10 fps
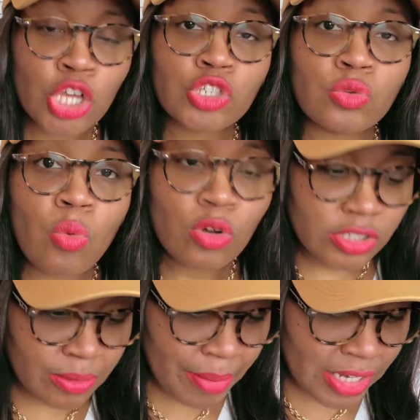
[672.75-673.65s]
you want
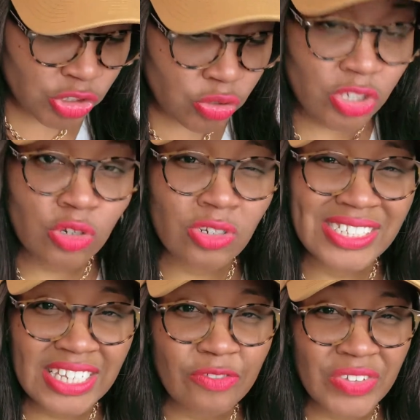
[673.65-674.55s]
to make sure your
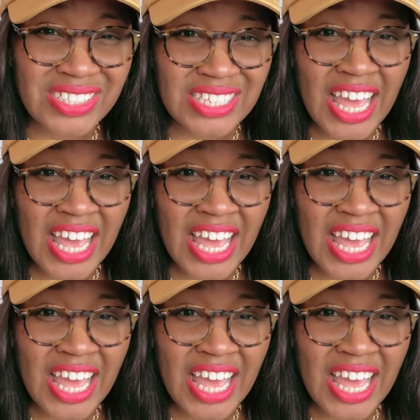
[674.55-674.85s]
defense